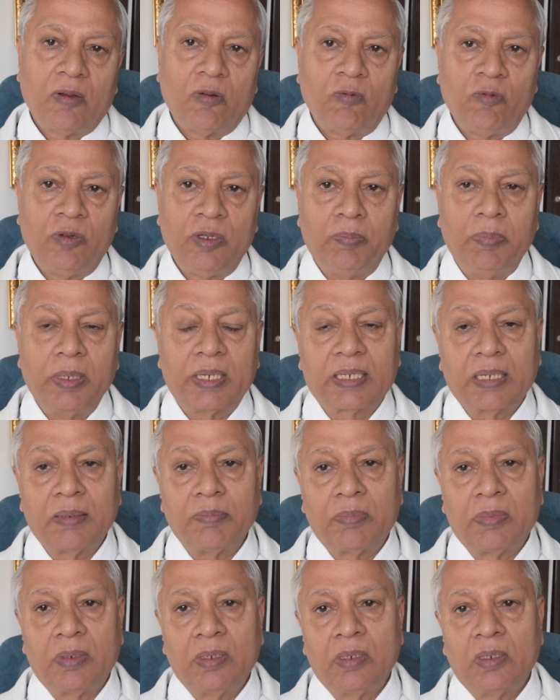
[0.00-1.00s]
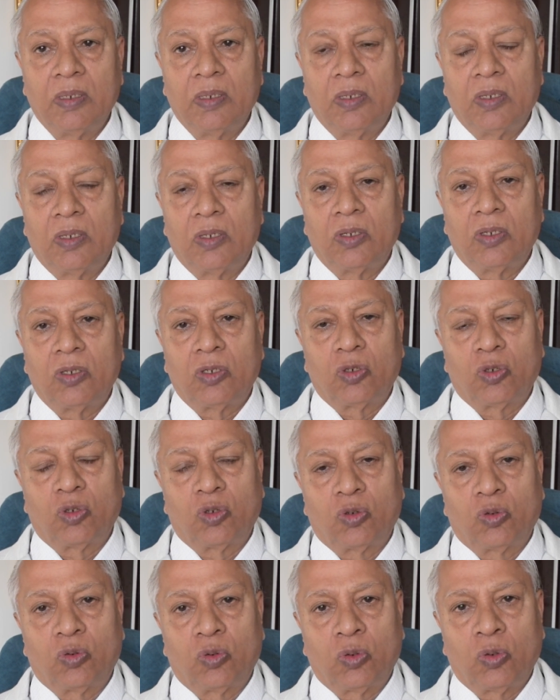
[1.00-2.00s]
we become
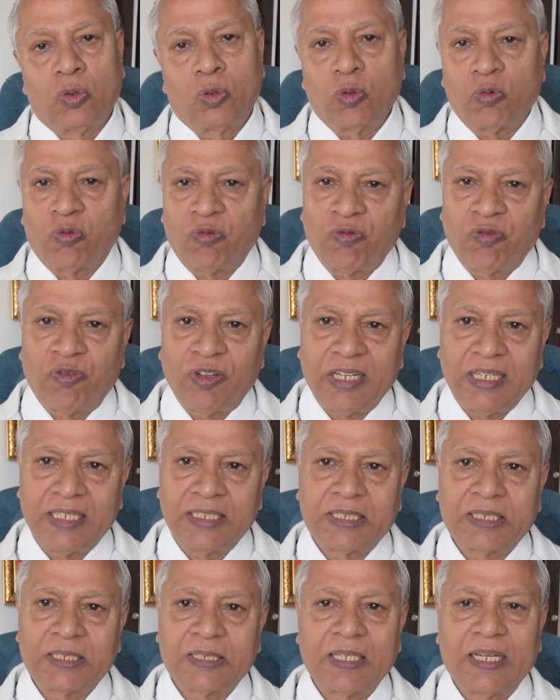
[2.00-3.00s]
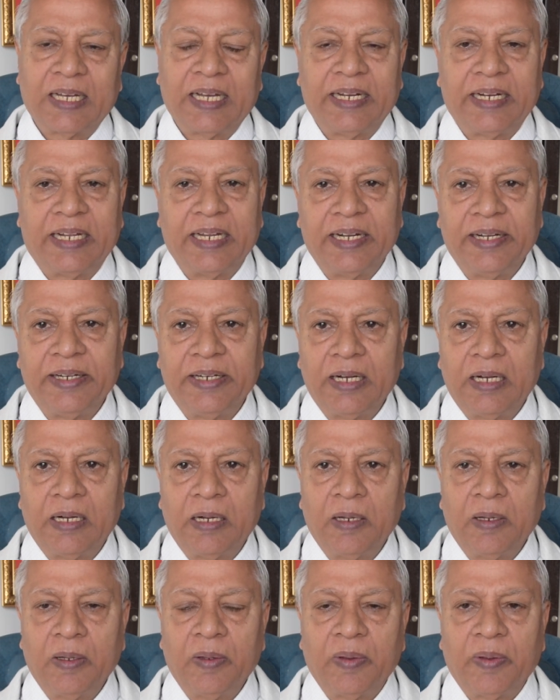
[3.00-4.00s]
to face and handle
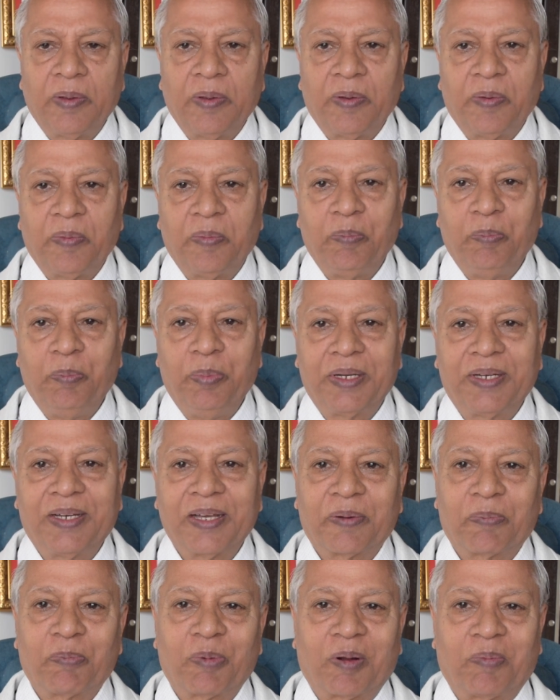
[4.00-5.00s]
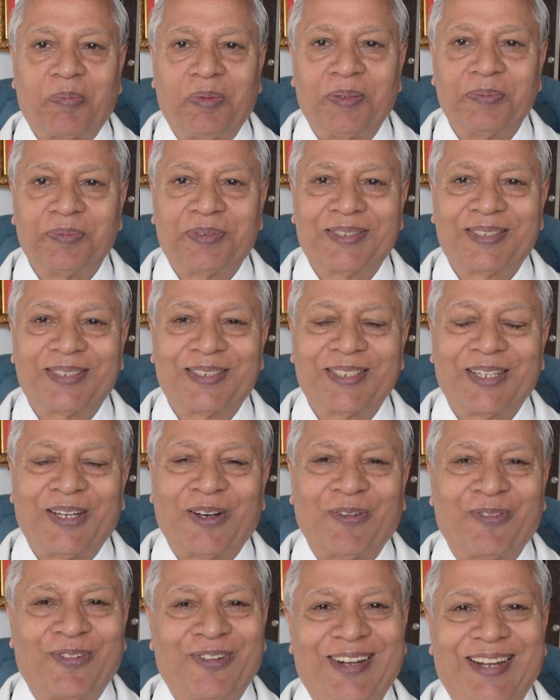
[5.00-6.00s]
bigger problems
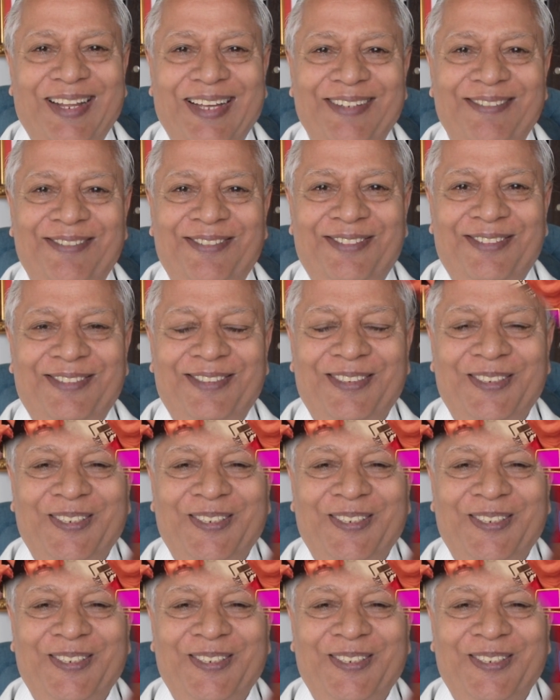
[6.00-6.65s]
of life.